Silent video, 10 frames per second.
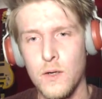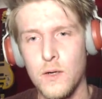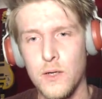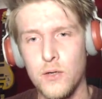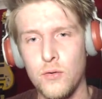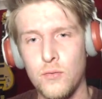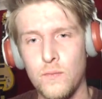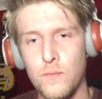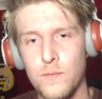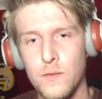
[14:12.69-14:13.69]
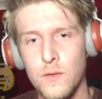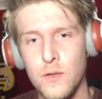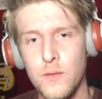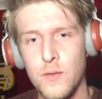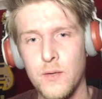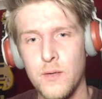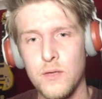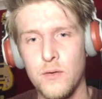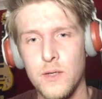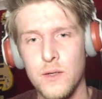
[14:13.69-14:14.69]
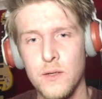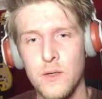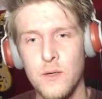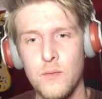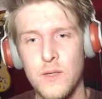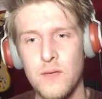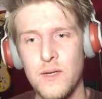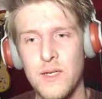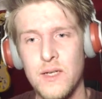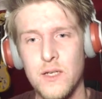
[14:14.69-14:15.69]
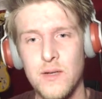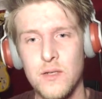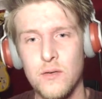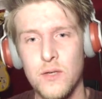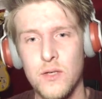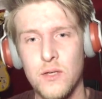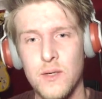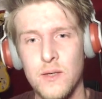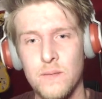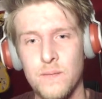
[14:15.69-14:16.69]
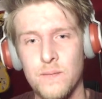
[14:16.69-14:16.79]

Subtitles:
Okay, cool. Can we go outside? We don't need to go outside, do we?